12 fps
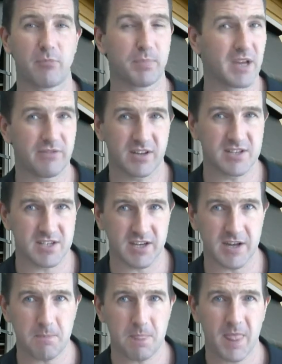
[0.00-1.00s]
of
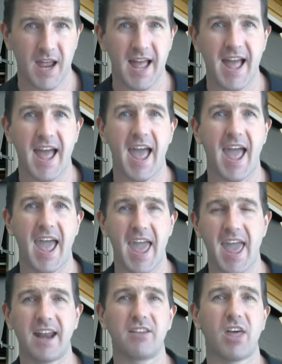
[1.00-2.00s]
PVC
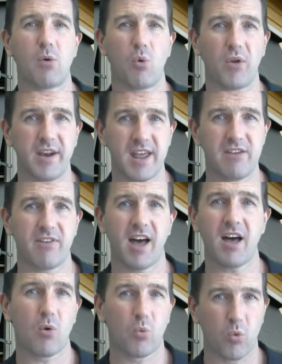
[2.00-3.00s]
and they will
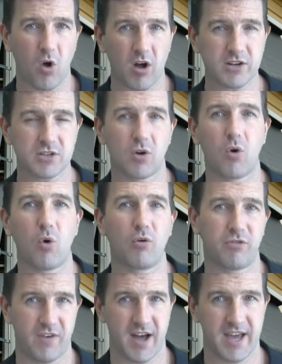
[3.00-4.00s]
never rot or
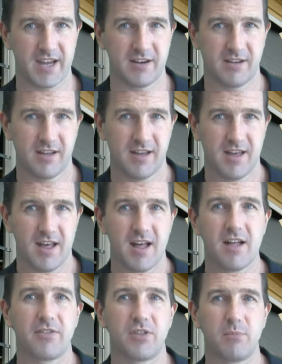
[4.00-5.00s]
fade.
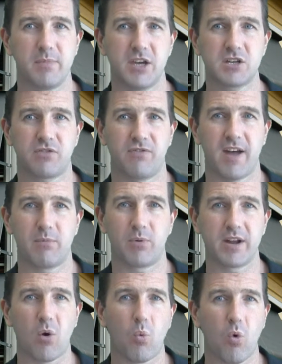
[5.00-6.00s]
The mesh
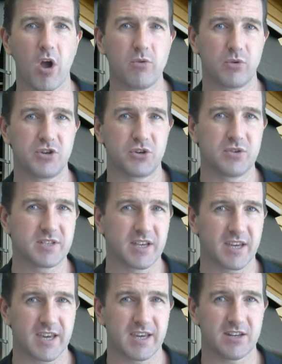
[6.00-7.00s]
fabric won't reduce
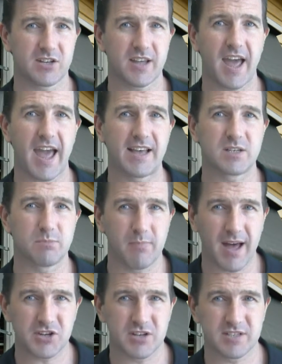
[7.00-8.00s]
the heat as much as